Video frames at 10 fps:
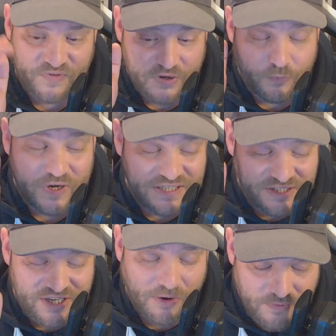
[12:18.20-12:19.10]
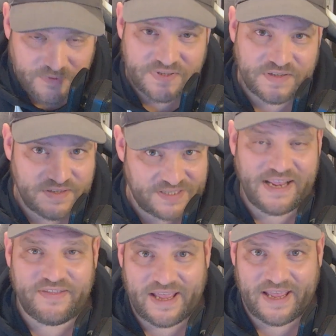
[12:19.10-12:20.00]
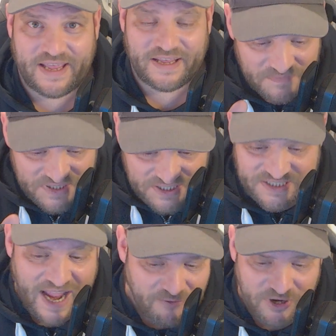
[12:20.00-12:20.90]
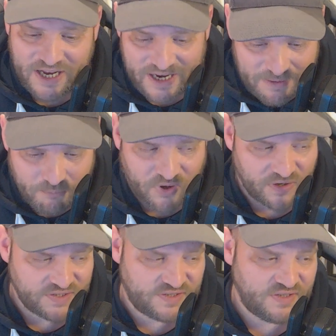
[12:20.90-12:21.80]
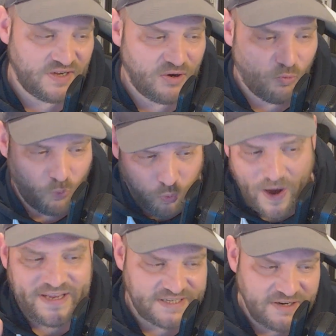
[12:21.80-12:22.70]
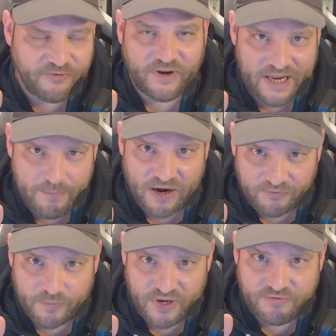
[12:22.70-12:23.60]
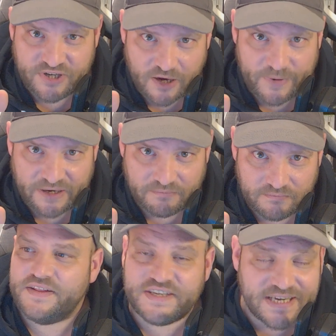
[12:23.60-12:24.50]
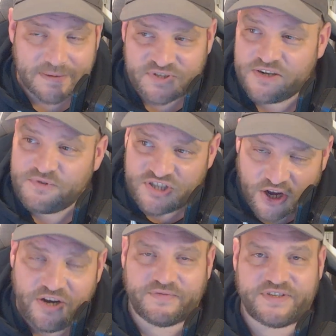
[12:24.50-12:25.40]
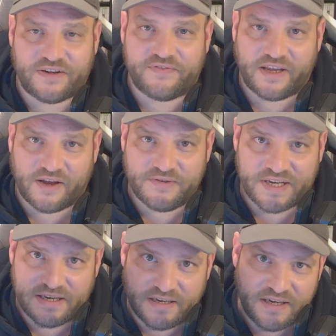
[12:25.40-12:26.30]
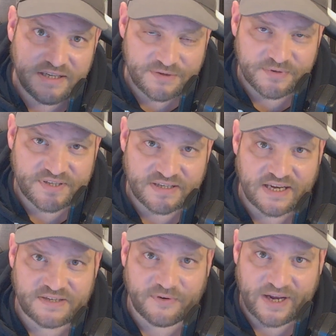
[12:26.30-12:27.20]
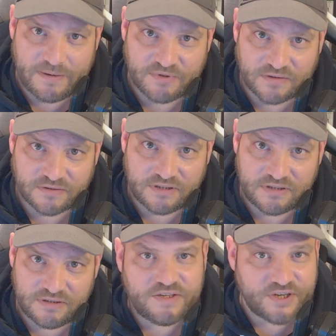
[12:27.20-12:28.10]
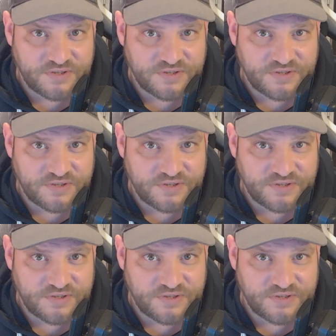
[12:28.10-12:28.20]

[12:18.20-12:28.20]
that we don't sit there staring at an inbox, waiting for an email from you to come in. There's an absolute ton of stuff that goes into a successful games launch. So